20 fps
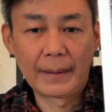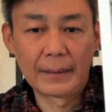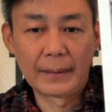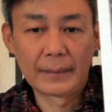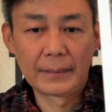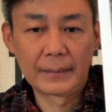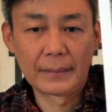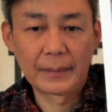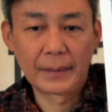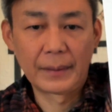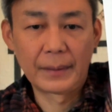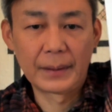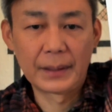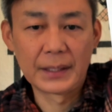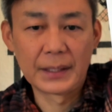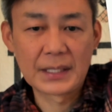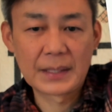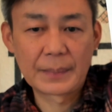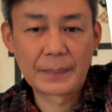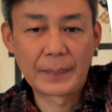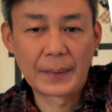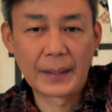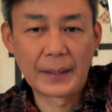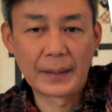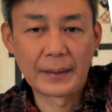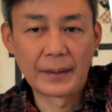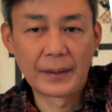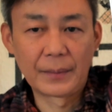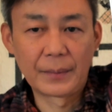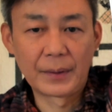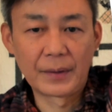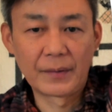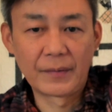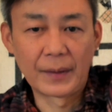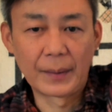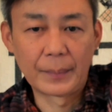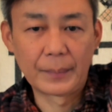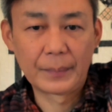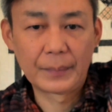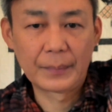And here it is by the
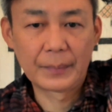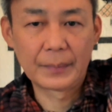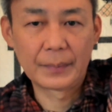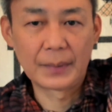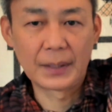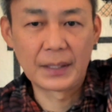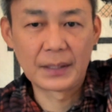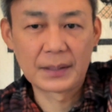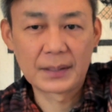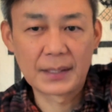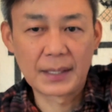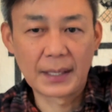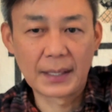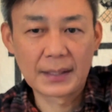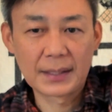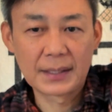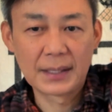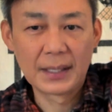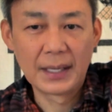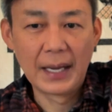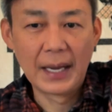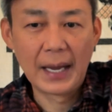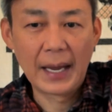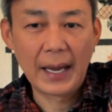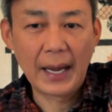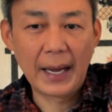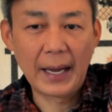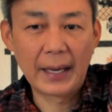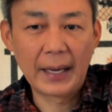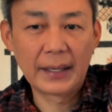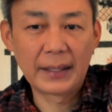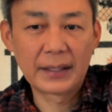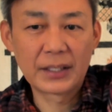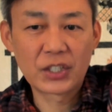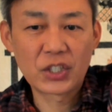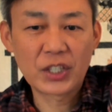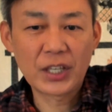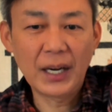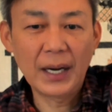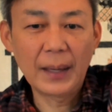three of them, Needles Dance.
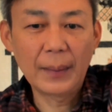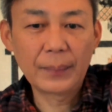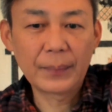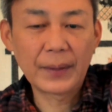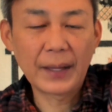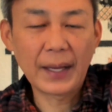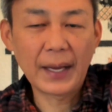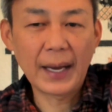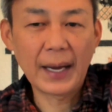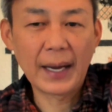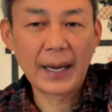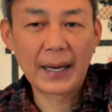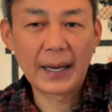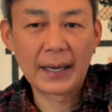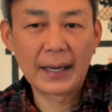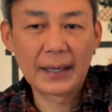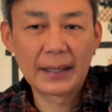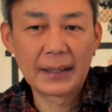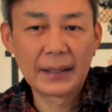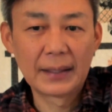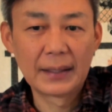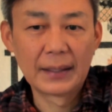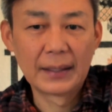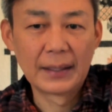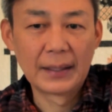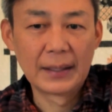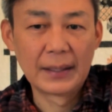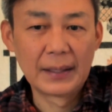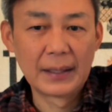And in the shop they had